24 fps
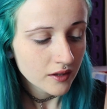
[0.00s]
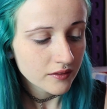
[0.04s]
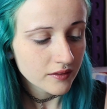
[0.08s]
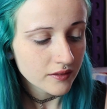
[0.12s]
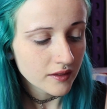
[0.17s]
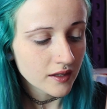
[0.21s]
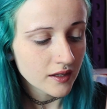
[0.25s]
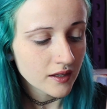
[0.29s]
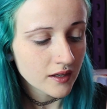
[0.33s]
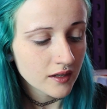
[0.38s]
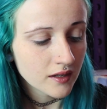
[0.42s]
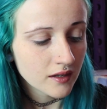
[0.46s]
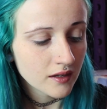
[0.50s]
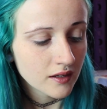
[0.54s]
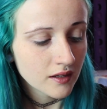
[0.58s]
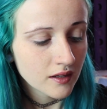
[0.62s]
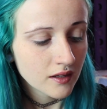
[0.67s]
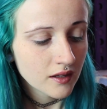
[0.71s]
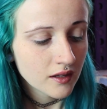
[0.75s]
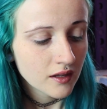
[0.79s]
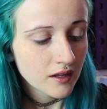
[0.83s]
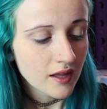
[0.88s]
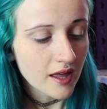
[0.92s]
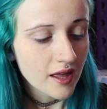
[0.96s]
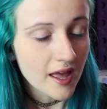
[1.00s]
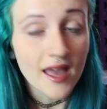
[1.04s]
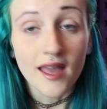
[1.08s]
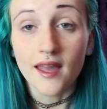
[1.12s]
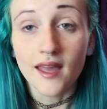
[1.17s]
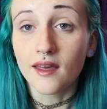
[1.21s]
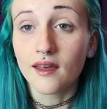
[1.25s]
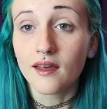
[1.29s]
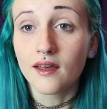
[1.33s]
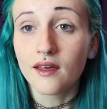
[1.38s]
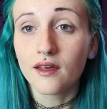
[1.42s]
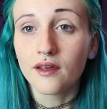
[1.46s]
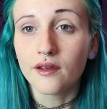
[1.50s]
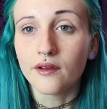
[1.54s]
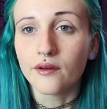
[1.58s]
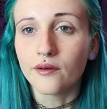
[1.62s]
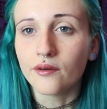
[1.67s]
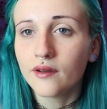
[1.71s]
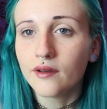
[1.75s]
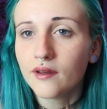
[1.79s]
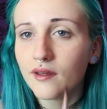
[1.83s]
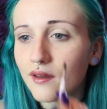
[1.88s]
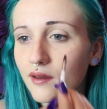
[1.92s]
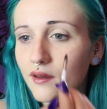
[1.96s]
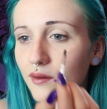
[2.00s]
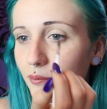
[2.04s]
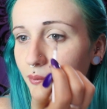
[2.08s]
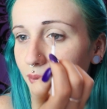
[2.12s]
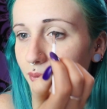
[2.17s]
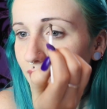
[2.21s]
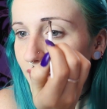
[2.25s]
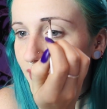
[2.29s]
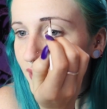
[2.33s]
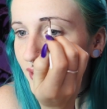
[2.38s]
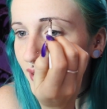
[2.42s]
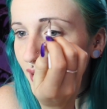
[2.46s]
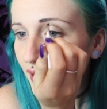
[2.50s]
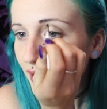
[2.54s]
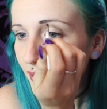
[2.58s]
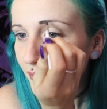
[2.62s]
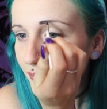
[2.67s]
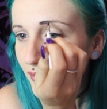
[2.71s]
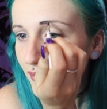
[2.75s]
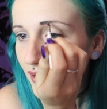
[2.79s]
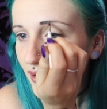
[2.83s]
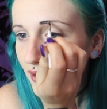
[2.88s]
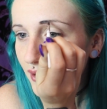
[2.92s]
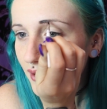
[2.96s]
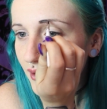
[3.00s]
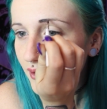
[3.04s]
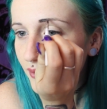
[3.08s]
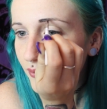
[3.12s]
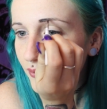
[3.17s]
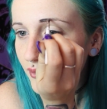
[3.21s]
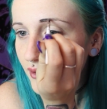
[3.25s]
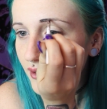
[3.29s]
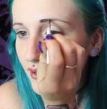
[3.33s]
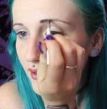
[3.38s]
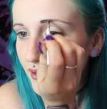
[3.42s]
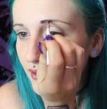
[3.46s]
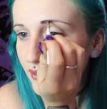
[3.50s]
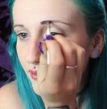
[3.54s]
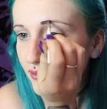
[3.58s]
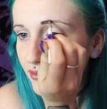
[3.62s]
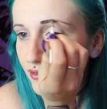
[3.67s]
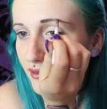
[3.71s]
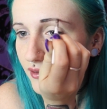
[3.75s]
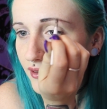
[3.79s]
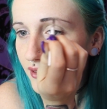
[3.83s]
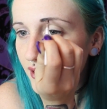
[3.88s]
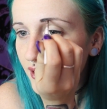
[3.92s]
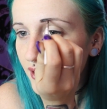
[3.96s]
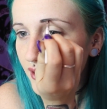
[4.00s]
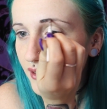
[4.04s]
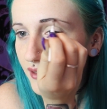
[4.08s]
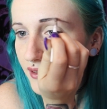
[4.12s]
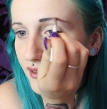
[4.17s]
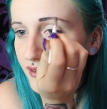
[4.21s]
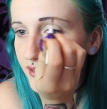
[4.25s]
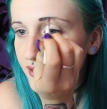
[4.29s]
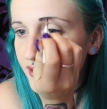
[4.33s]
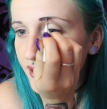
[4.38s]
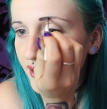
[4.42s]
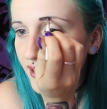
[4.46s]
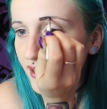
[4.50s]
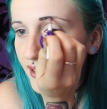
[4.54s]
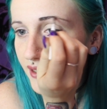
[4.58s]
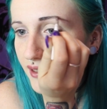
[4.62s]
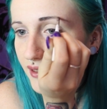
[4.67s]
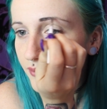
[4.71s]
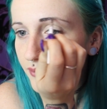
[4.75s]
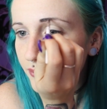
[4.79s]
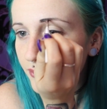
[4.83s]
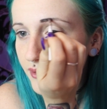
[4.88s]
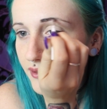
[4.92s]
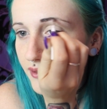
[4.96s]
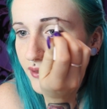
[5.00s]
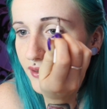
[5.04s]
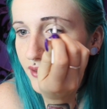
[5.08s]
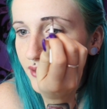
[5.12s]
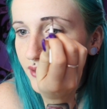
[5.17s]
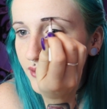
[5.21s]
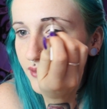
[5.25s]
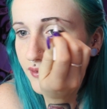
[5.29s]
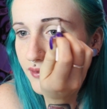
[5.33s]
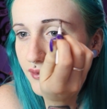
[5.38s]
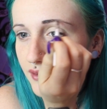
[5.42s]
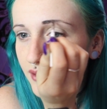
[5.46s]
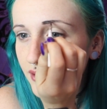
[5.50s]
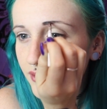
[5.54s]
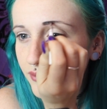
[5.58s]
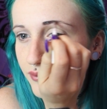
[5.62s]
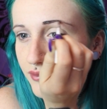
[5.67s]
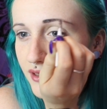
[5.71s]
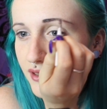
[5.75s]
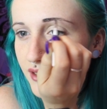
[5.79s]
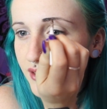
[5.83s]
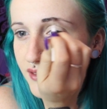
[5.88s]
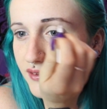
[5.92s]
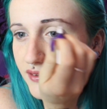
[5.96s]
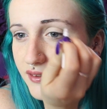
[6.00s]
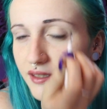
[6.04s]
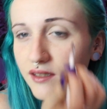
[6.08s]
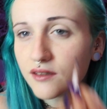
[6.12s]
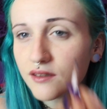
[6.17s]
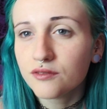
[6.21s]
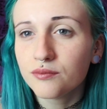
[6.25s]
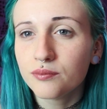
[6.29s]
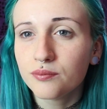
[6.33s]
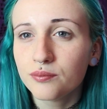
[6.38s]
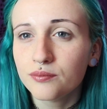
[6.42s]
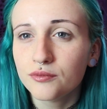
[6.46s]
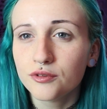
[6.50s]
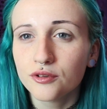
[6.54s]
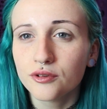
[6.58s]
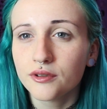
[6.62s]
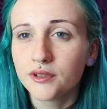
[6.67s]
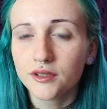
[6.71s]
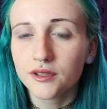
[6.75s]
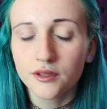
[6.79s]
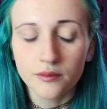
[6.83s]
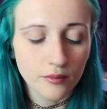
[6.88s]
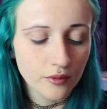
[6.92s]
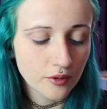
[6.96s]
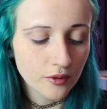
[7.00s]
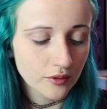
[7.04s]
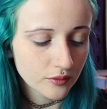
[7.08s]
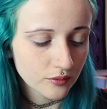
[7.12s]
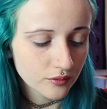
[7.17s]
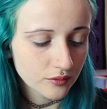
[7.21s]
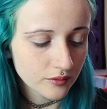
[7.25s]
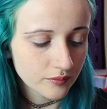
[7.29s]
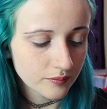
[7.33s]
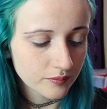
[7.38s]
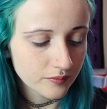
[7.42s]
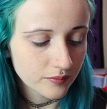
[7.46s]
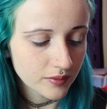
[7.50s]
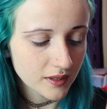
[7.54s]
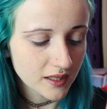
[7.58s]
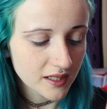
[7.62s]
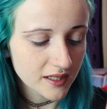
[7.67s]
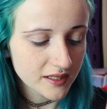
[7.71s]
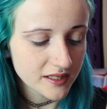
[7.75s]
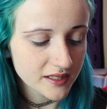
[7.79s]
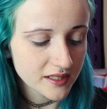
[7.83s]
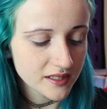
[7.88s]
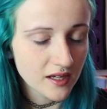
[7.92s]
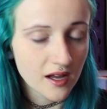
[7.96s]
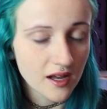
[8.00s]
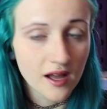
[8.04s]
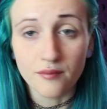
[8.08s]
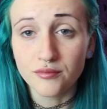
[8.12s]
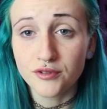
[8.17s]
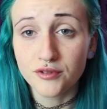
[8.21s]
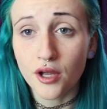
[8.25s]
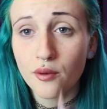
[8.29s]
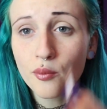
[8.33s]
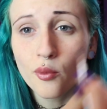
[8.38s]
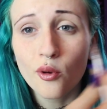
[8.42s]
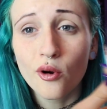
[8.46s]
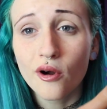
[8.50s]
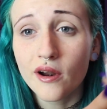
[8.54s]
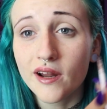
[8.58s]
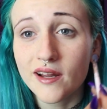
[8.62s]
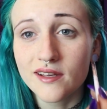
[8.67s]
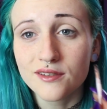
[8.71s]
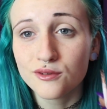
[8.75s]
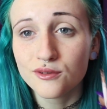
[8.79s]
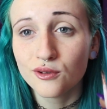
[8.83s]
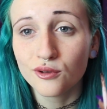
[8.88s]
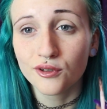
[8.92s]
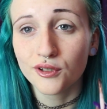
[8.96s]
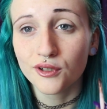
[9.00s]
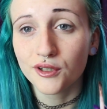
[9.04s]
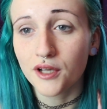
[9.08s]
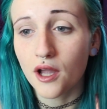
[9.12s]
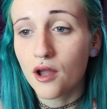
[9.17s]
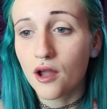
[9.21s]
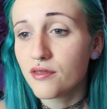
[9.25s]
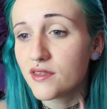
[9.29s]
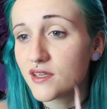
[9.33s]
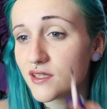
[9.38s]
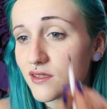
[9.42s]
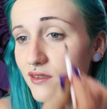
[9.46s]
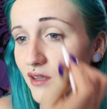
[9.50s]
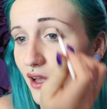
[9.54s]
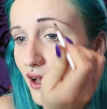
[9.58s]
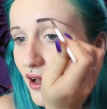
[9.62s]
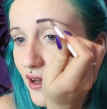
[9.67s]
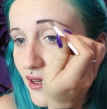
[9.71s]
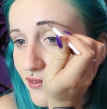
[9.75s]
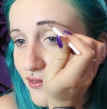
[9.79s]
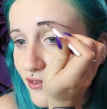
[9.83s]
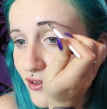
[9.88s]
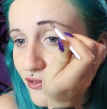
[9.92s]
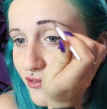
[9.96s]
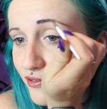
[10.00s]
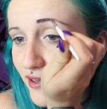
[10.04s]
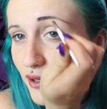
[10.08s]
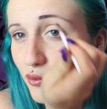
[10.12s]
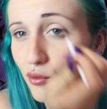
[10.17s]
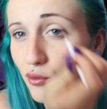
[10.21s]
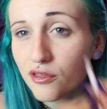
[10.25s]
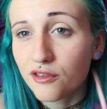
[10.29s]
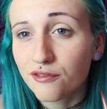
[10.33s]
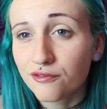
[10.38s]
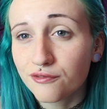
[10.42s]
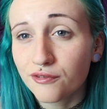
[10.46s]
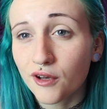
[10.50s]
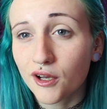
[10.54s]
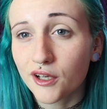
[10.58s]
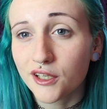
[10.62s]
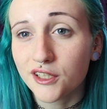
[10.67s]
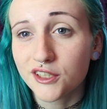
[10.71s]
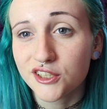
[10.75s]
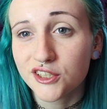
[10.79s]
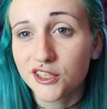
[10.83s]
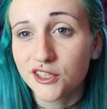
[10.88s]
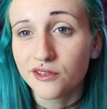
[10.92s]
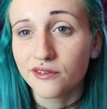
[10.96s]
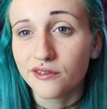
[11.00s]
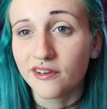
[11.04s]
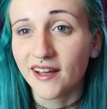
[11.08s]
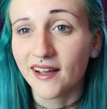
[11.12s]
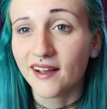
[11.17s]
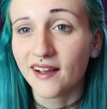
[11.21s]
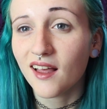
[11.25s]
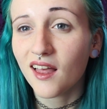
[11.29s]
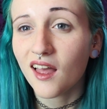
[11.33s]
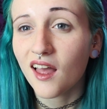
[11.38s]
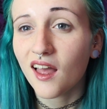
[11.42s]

then hey ho. But um, I'm going for a darker shade because I'm really sick of drawing them on all the bloody time. Don't worry, it's not going to go this dark if you think, what the fuck is she doing?